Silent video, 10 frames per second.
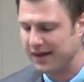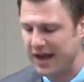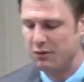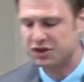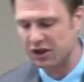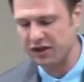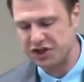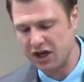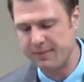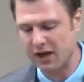It was a
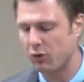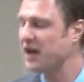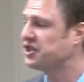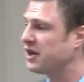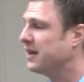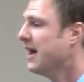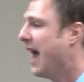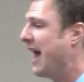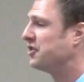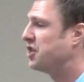legitimate question,
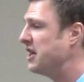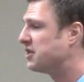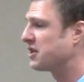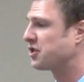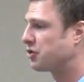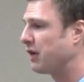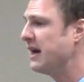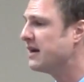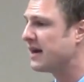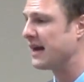and Jesus
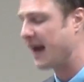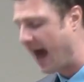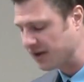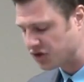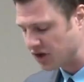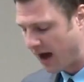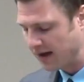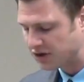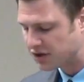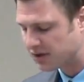treated it as
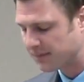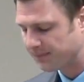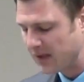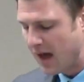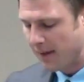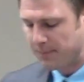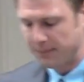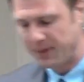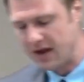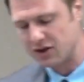such.
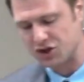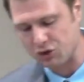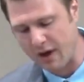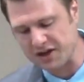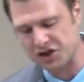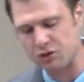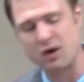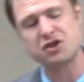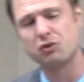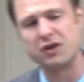But Peter's question
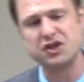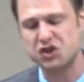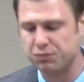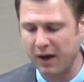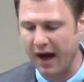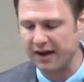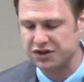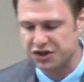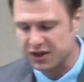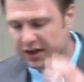was a response